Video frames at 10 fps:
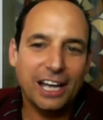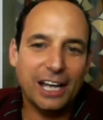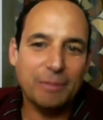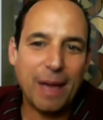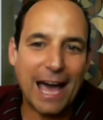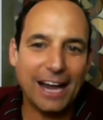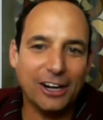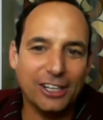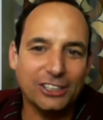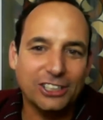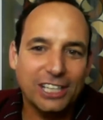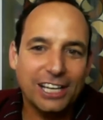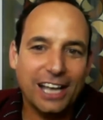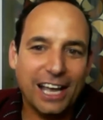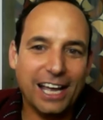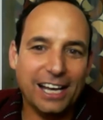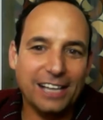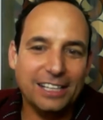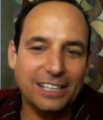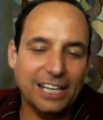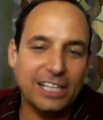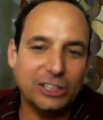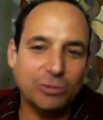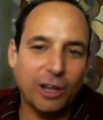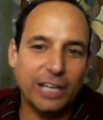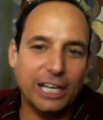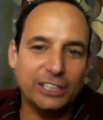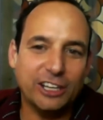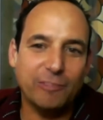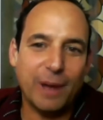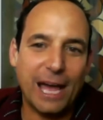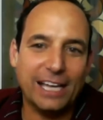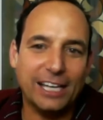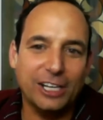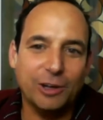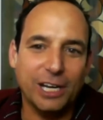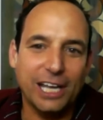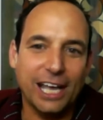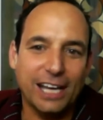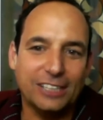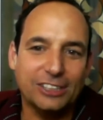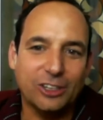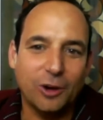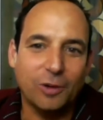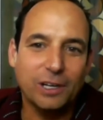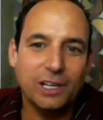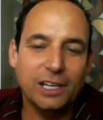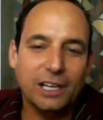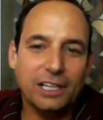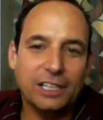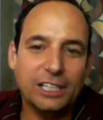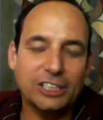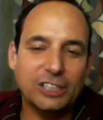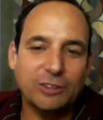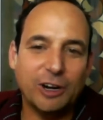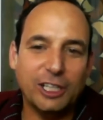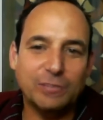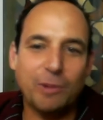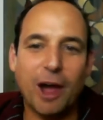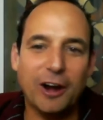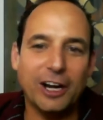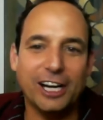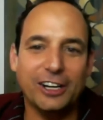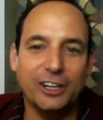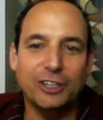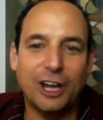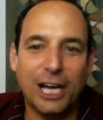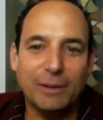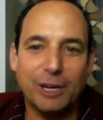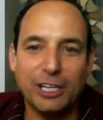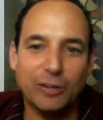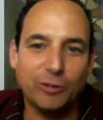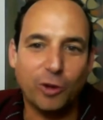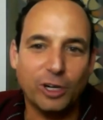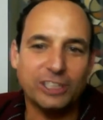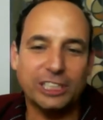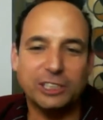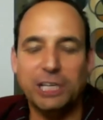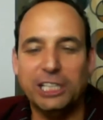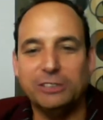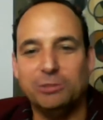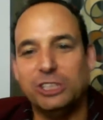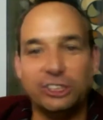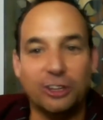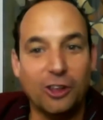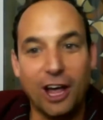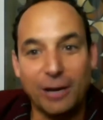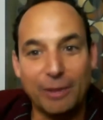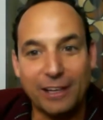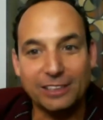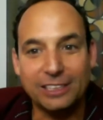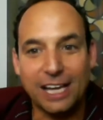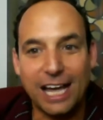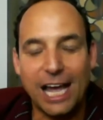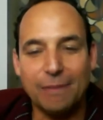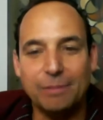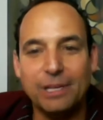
patterns, and then it takes a while to get yourself back into it again. And so it's very inspiring to hear you talk about 4 to 6 weeks, which isn't a long amount of time,